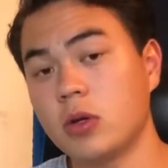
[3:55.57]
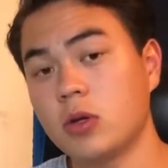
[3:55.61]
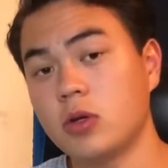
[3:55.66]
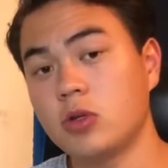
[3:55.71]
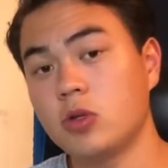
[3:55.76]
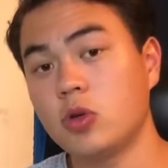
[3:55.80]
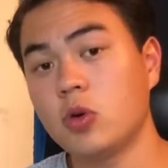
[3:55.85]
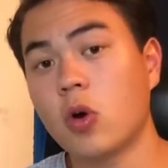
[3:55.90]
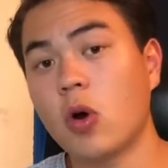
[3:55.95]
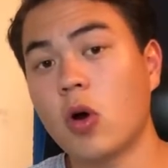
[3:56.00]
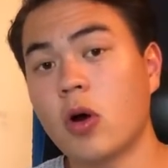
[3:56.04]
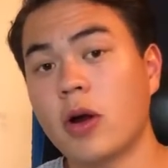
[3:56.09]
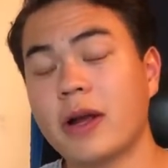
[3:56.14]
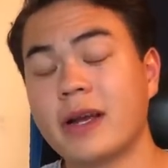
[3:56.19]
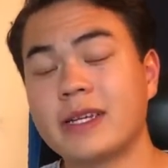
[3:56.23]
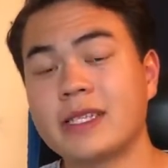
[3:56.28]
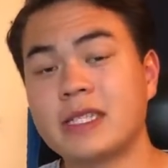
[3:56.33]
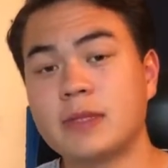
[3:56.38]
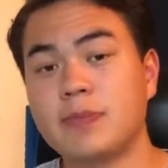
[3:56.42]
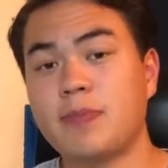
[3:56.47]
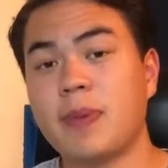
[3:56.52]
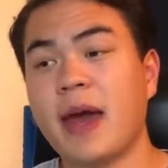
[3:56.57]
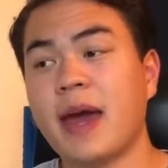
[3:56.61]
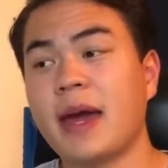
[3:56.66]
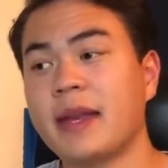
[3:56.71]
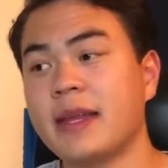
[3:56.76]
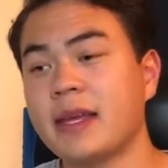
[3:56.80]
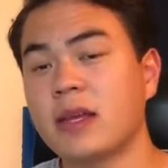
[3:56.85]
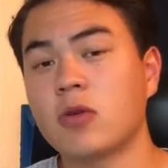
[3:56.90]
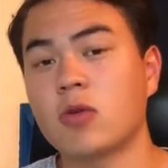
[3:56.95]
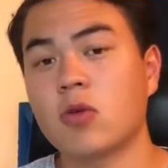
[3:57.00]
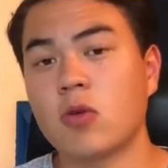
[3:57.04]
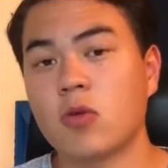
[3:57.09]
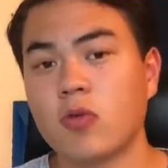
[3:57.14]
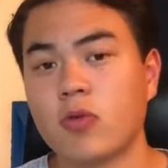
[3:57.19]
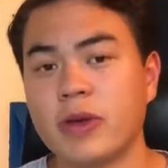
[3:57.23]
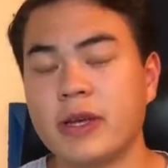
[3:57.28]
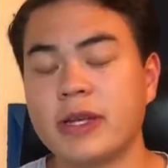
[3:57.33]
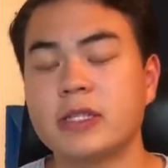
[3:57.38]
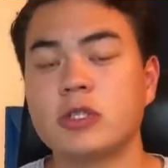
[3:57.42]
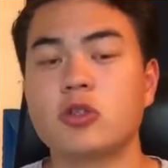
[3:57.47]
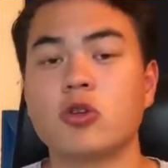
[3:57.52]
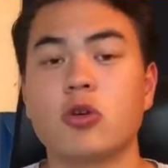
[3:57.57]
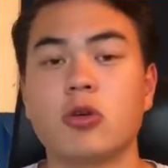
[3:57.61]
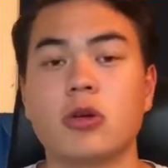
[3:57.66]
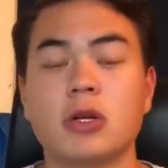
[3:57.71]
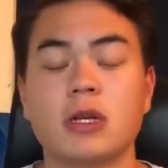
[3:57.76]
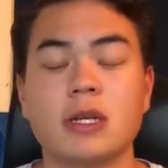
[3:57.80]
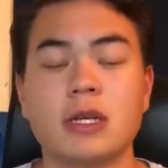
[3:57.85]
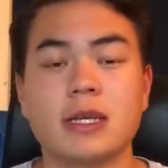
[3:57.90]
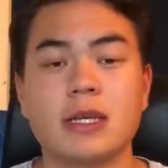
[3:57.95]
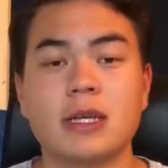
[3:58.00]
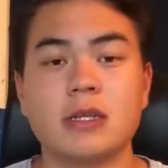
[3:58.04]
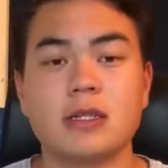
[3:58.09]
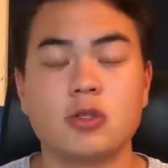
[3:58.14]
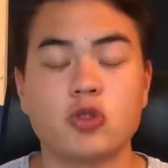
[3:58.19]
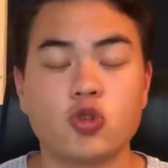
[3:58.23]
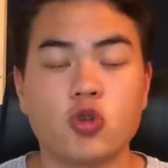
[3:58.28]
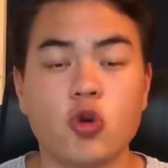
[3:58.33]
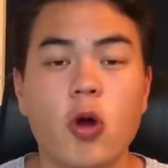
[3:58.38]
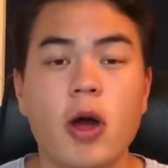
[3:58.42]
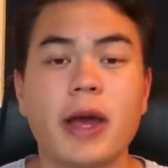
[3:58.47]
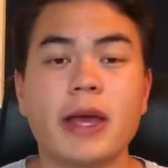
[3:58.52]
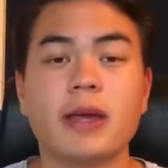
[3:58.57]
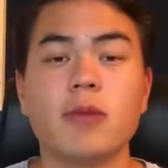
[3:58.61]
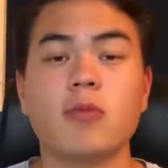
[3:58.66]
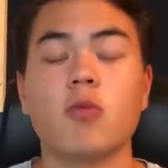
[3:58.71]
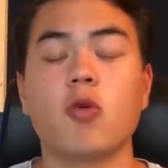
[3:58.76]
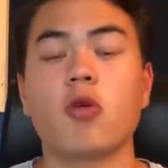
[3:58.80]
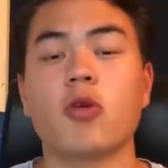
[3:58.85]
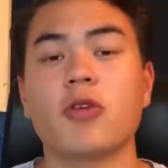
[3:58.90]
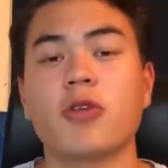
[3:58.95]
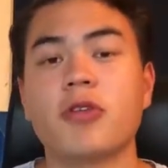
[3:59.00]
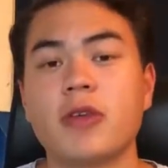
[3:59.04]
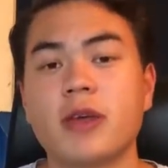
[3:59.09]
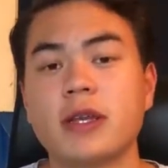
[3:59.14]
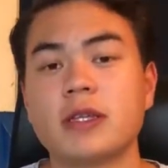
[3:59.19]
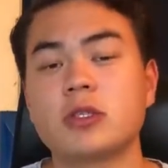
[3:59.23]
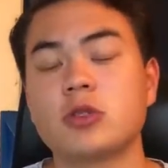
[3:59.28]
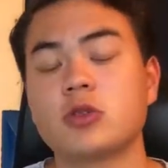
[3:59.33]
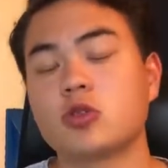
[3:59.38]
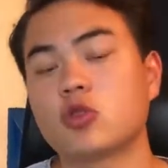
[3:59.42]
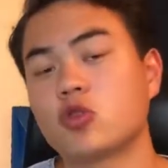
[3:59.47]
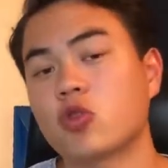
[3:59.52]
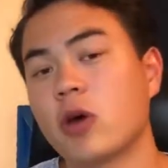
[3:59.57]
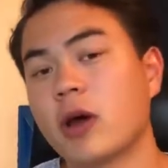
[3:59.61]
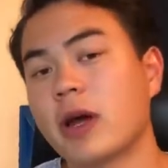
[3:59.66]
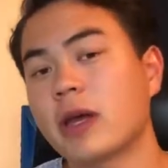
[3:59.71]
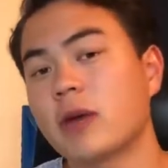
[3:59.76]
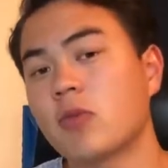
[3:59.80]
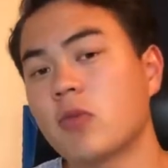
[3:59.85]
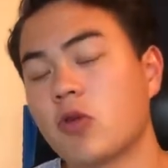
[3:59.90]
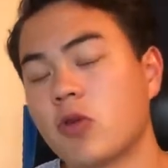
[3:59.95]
you are expanding your reach, you're trying more things, you're trying